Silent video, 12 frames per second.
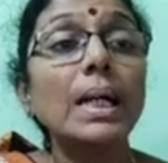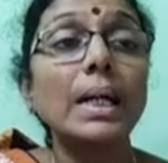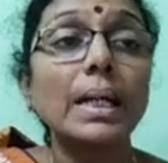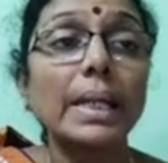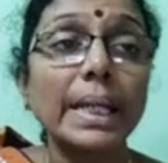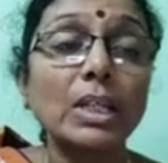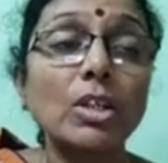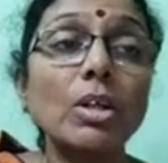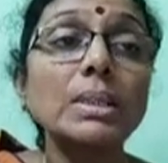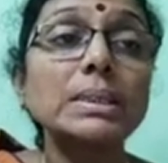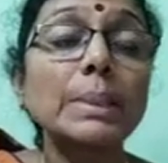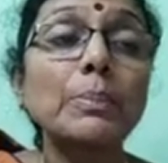record.
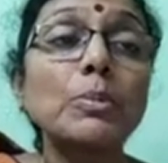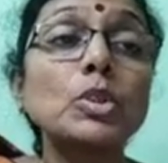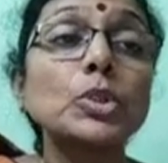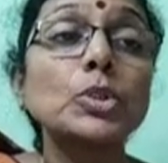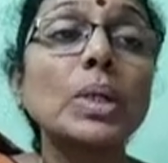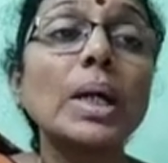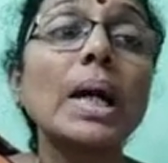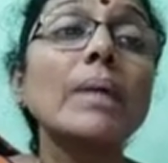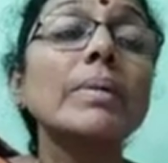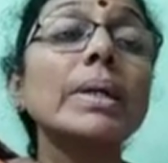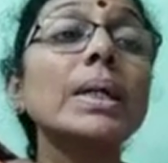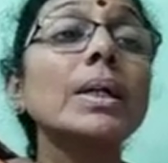Suppose you have
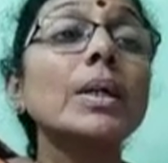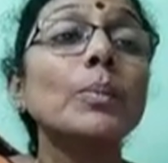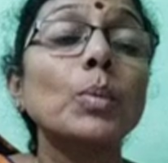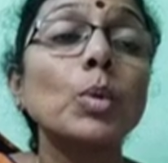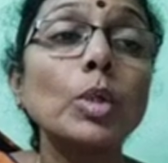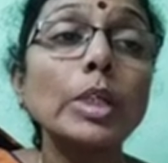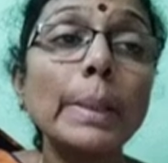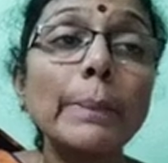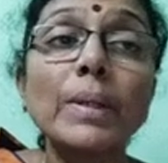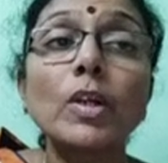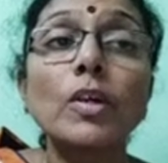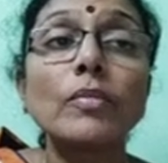a more number
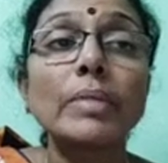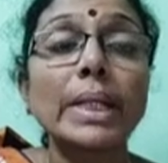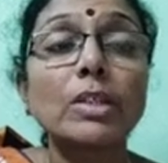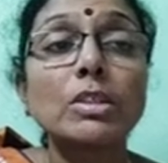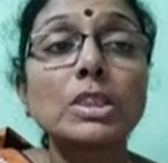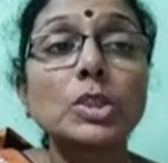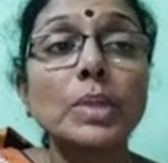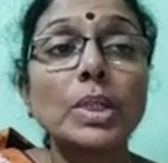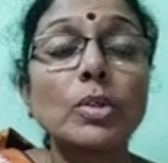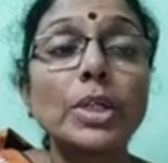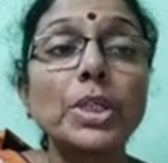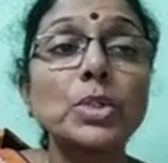of records you are
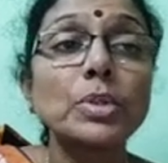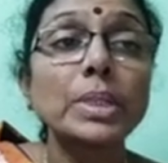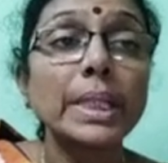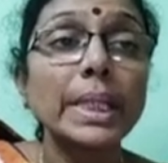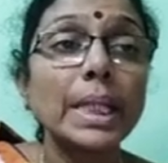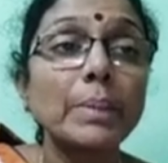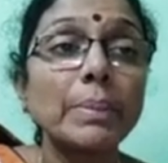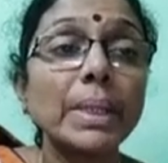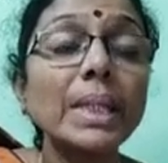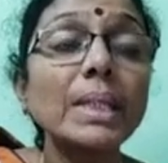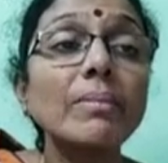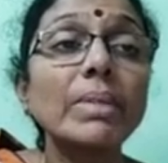going to create, mean
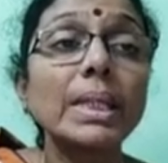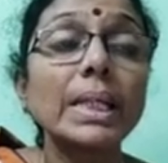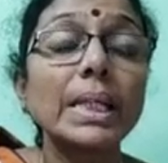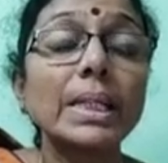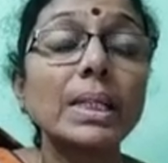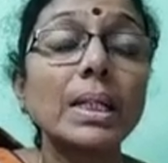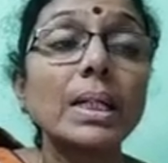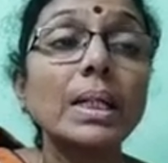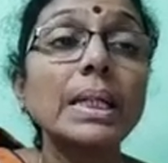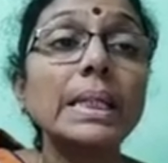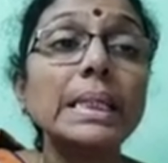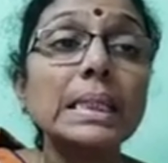we can
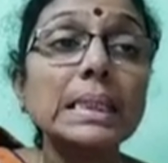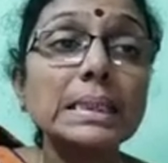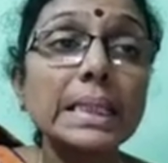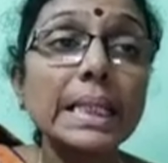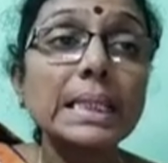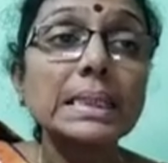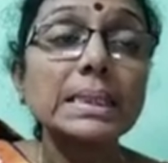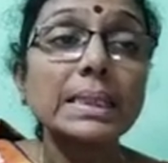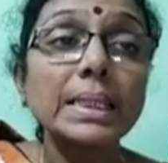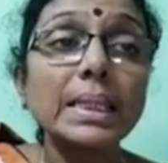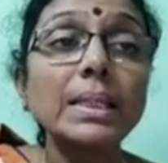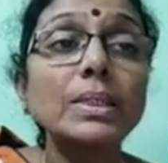initialize in the
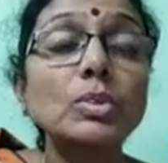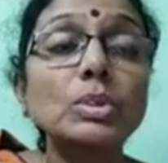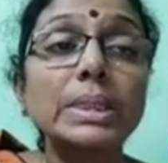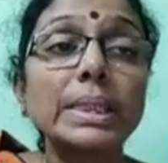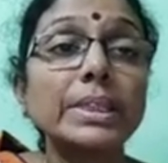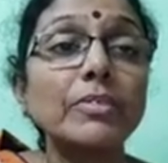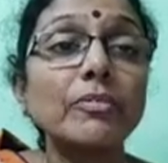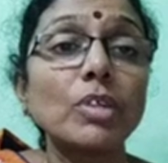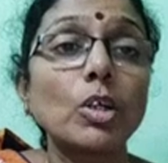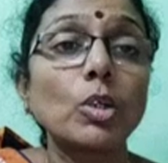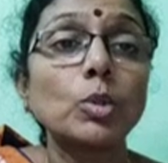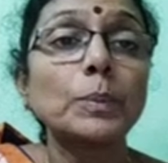using the for
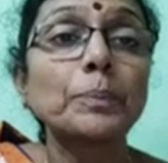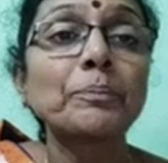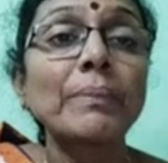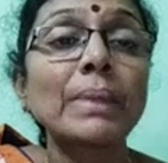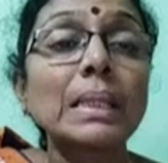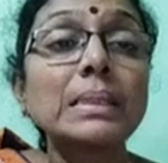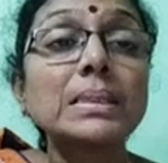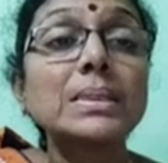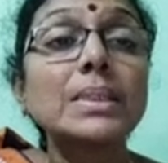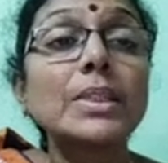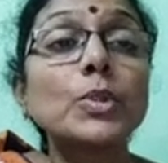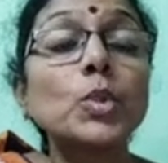loop. This is the
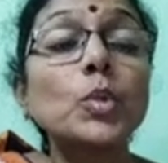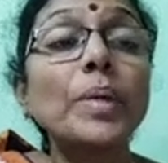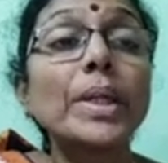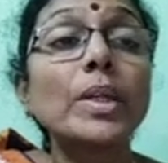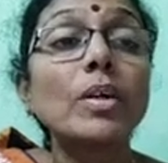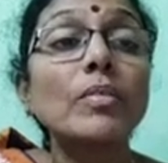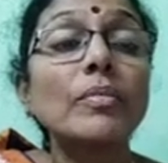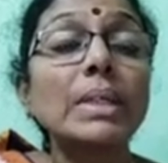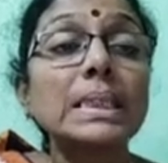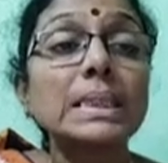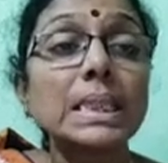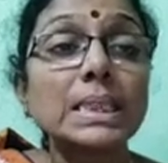two way of
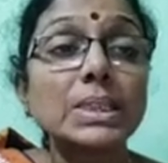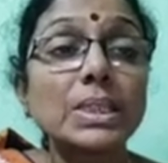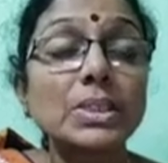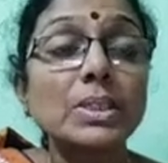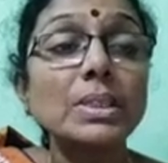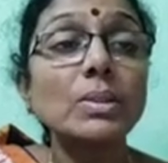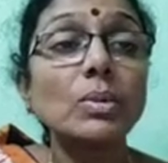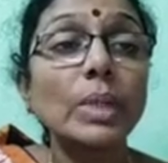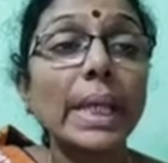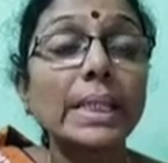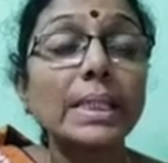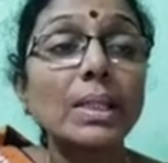initialization,
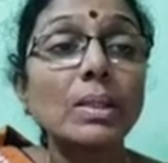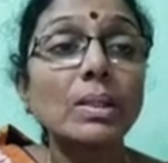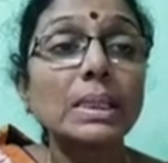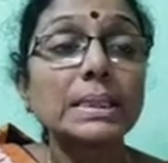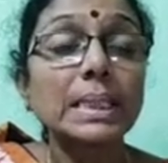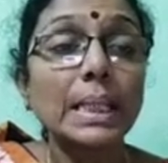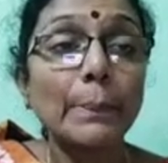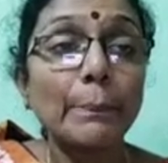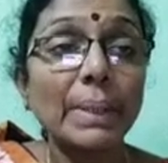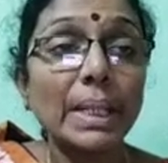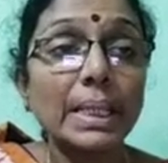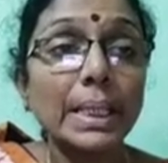either the
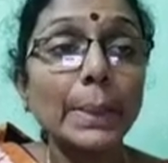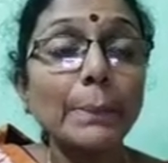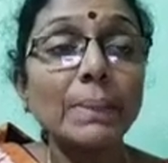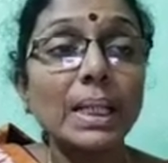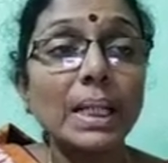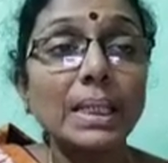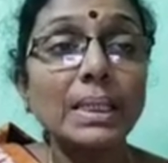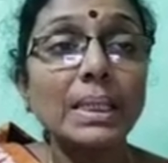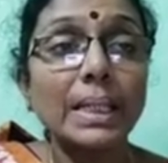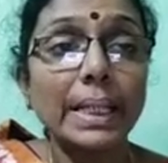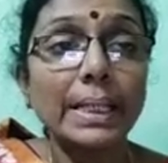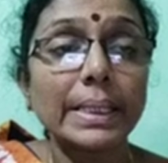compile time and
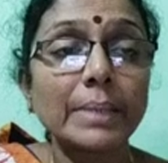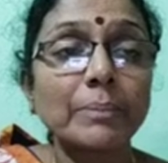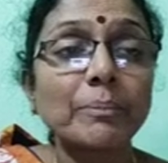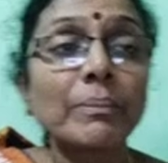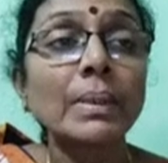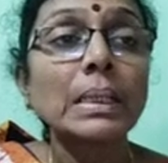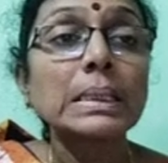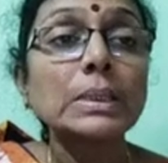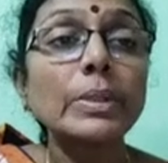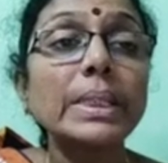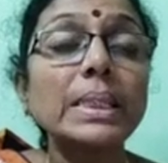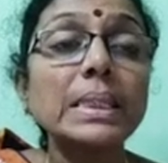runtime. So
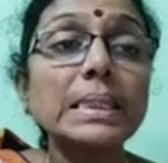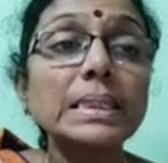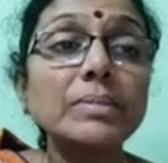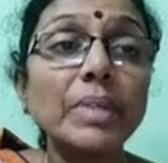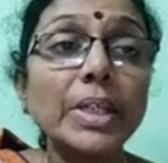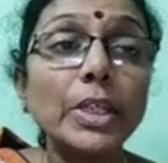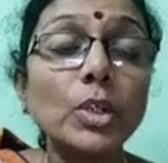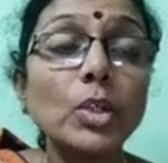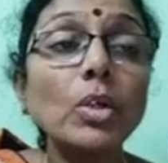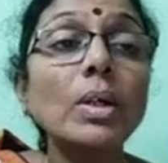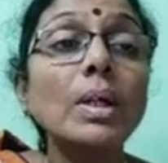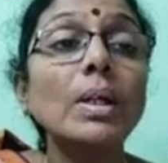in this video
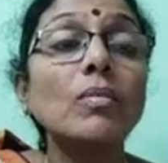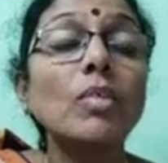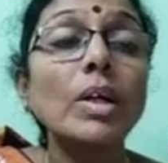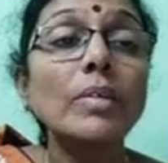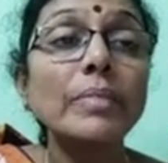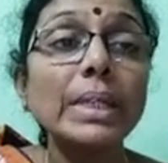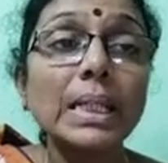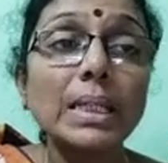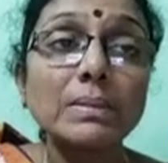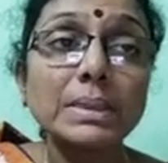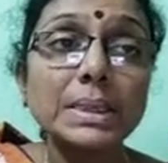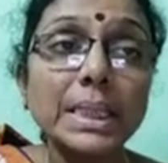what we have
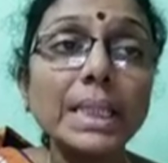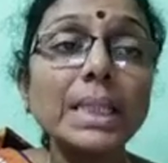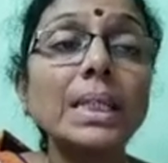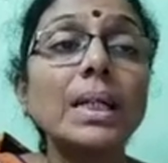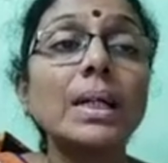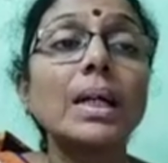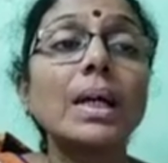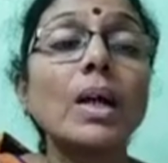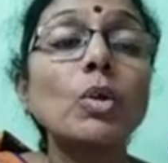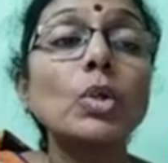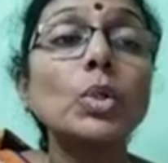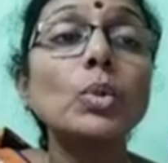seen, how
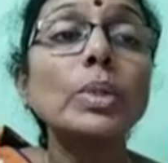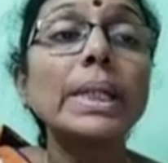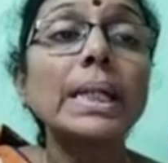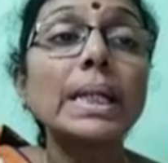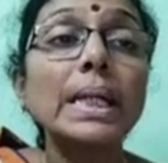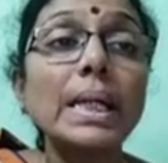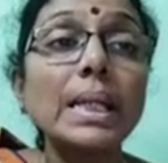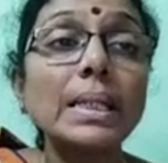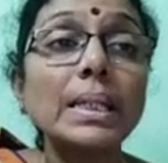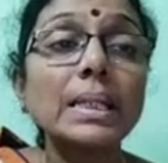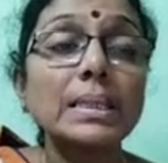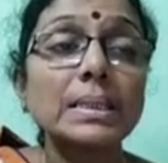to declare
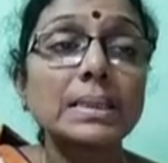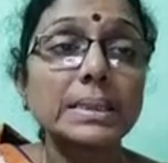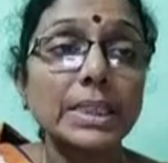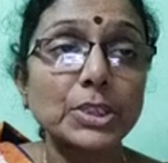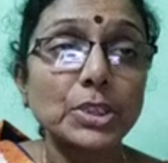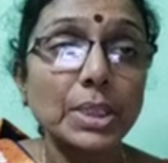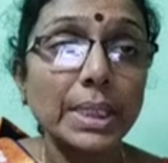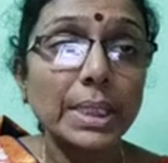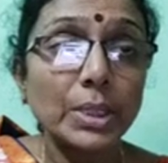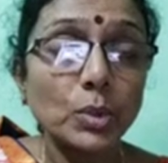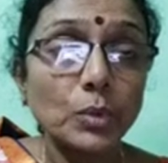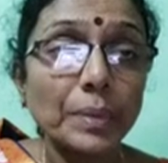the structure in
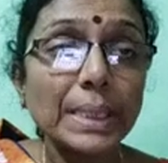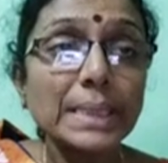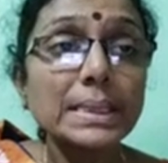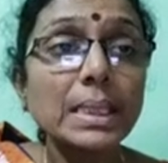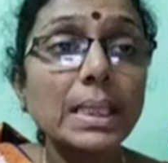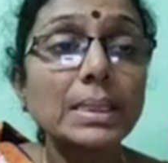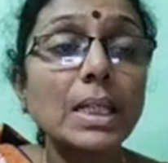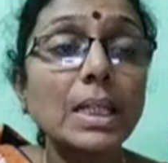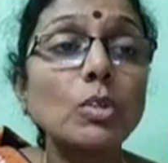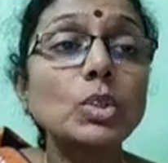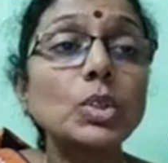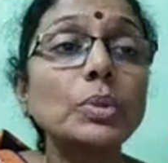two ways, and how
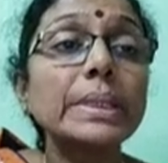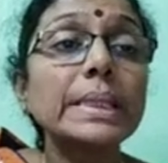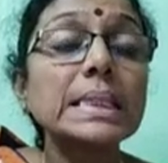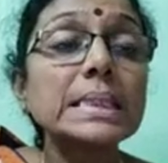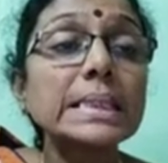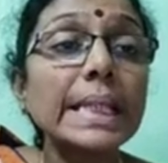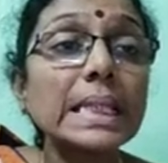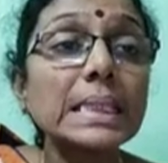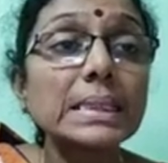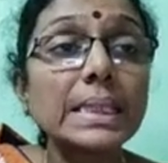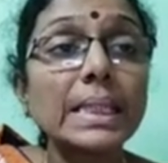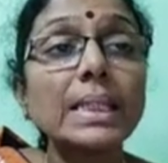to initialize
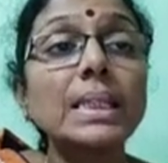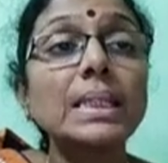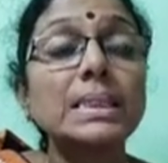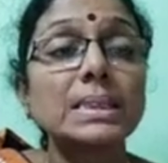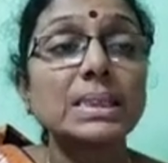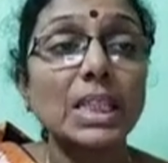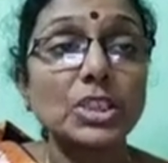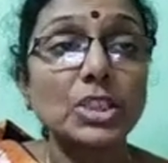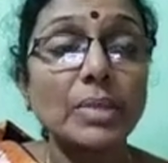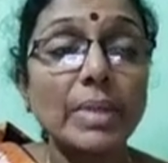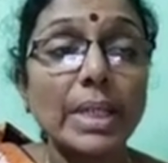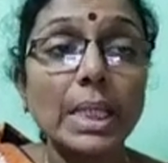the structure
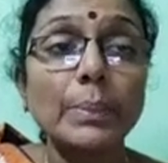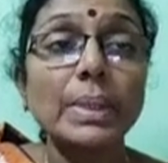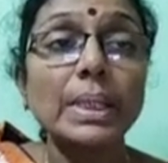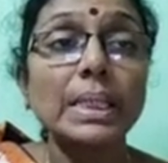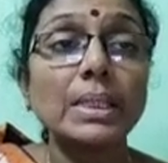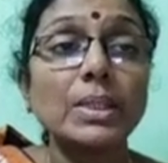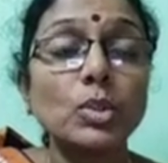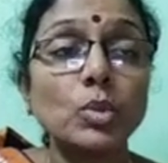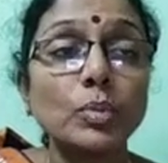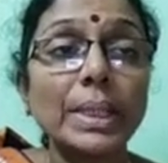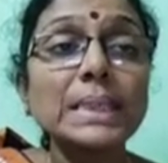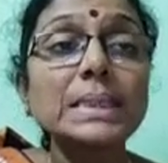variable in two
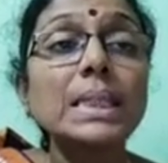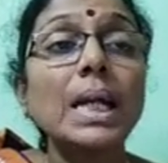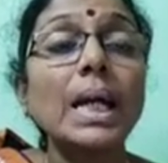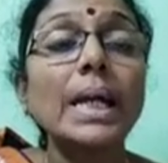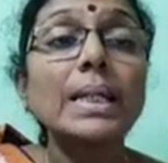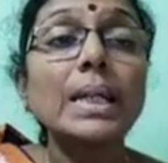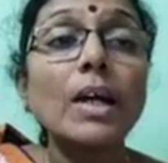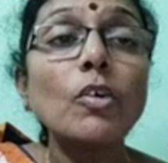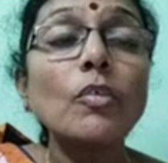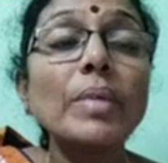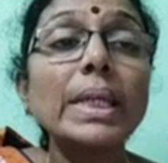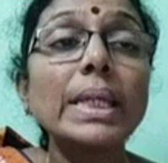ways, and how
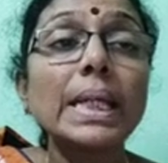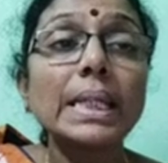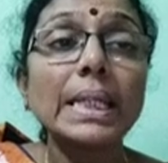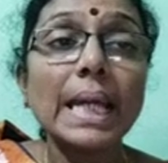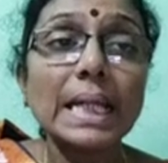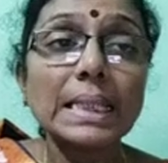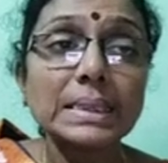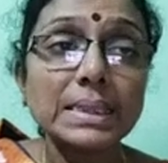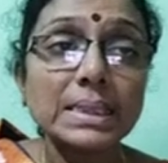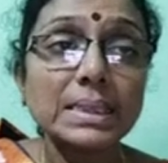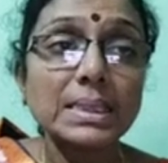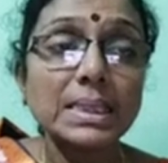we can access
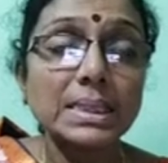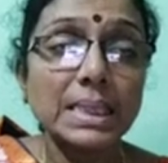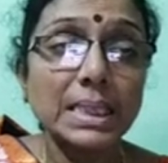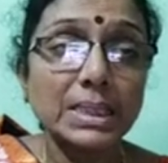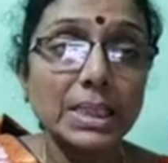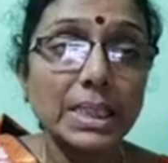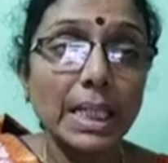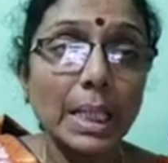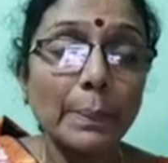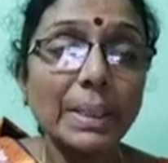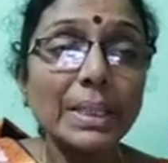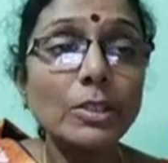the structure
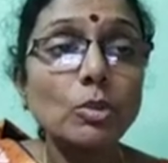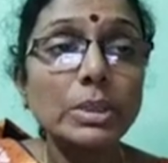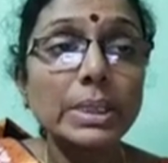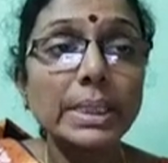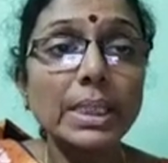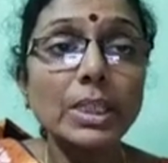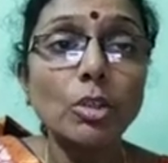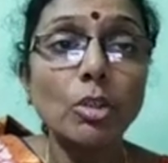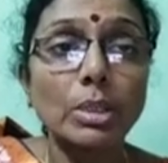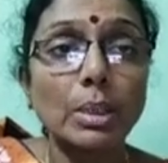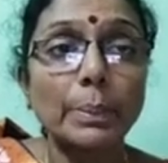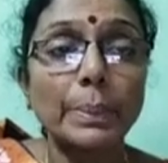element using the dot
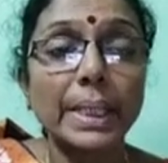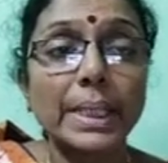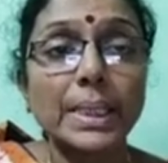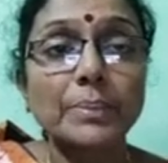operator.